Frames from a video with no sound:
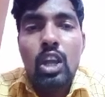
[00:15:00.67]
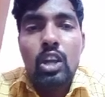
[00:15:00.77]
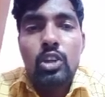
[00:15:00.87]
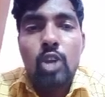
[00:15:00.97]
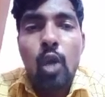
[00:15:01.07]

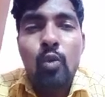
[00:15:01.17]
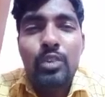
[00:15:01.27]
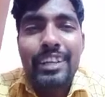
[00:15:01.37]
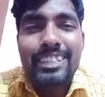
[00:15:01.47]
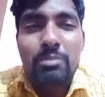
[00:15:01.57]

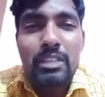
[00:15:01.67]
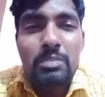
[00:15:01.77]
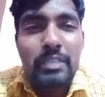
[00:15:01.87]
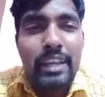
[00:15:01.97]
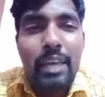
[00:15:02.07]
Ground
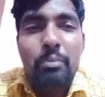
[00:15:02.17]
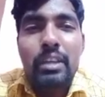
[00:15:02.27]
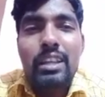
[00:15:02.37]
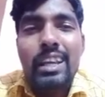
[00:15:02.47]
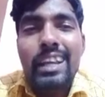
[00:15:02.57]
displacement
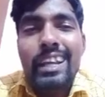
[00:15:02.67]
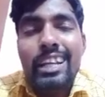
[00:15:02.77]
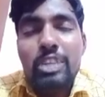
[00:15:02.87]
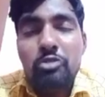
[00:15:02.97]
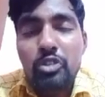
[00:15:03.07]
happen.
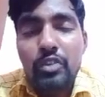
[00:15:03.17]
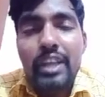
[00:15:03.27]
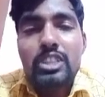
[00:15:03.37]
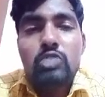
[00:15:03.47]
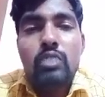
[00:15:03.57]

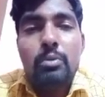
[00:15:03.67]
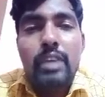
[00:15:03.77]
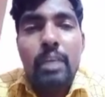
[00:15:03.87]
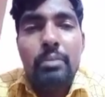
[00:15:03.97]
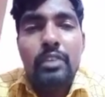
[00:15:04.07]
Liquefaction will
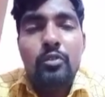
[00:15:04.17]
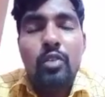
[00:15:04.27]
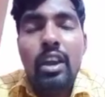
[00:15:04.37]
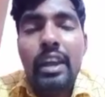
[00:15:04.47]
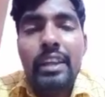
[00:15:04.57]
happen.
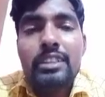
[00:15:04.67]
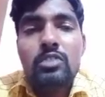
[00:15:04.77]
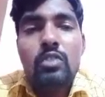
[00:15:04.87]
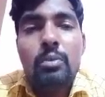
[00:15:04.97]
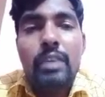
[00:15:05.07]
Fire action
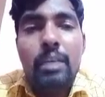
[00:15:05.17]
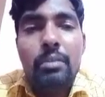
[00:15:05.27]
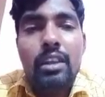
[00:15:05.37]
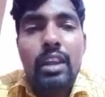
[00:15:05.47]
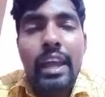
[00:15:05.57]
will
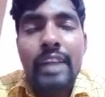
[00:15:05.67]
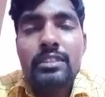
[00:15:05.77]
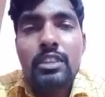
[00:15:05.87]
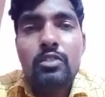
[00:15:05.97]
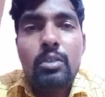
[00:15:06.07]
happen.
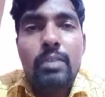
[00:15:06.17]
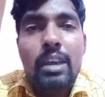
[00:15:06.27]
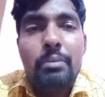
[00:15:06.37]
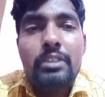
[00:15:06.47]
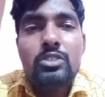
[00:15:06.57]
Landslide will
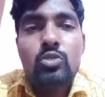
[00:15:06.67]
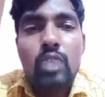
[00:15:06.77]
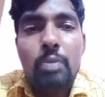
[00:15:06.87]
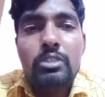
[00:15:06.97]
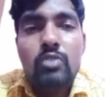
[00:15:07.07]
happen.
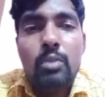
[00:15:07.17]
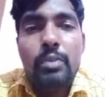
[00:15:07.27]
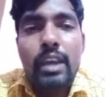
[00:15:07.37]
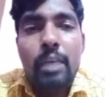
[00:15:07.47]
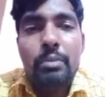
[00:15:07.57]
Tsunamis will be
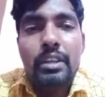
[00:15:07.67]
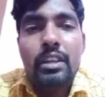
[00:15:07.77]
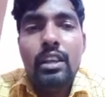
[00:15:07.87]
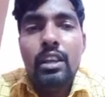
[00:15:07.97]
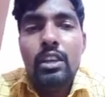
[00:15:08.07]
happen.
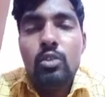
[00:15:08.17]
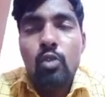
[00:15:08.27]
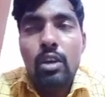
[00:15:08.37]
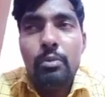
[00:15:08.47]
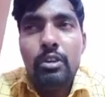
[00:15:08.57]

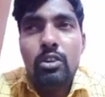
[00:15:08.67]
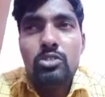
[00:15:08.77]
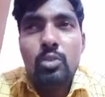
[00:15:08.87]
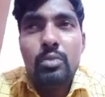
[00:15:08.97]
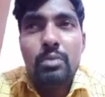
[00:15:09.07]
Why? Because
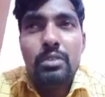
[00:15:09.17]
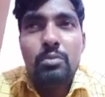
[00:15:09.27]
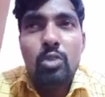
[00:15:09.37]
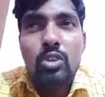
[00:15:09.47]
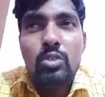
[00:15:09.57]
of maybe
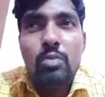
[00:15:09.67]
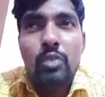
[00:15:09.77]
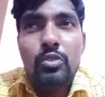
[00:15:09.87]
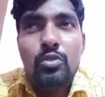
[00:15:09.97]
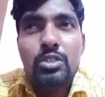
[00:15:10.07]
bottom
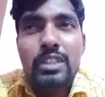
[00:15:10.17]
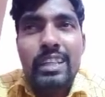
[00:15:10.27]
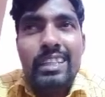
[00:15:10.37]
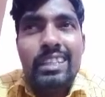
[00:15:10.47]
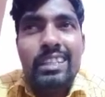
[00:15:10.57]
of the ocean,
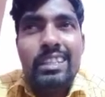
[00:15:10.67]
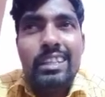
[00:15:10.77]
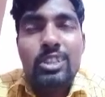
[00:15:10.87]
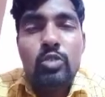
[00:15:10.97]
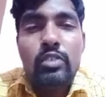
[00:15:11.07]
any
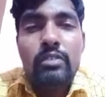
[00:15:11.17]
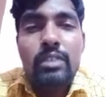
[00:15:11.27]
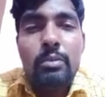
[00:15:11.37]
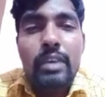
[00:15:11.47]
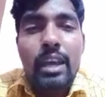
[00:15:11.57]
earthquake
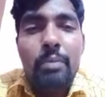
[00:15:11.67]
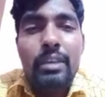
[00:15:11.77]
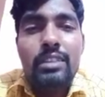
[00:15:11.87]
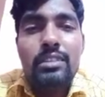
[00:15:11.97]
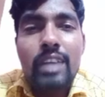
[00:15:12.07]
will
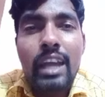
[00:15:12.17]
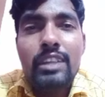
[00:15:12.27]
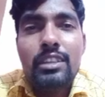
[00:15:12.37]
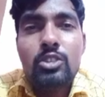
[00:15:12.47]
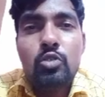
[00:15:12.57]
happen. That
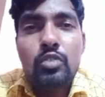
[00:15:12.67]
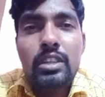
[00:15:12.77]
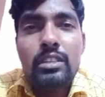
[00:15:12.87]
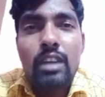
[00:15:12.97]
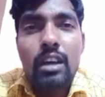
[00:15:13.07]

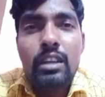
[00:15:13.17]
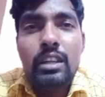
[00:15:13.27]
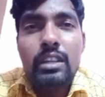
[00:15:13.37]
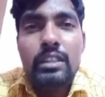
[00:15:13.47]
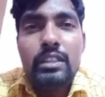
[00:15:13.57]
earthquake
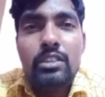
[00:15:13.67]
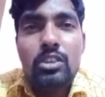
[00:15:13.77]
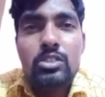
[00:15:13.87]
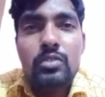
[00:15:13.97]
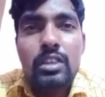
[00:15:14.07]
directly not
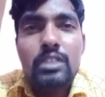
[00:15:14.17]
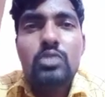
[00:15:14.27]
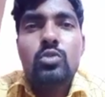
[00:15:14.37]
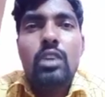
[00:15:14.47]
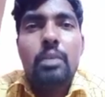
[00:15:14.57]
caused for the
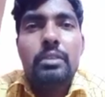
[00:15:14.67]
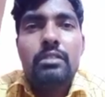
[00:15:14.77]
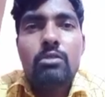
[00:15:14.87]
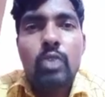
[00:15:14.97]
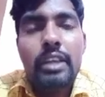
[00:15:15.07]
tsunami,
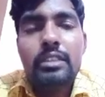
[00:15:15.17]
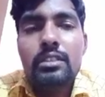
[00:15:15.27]
right?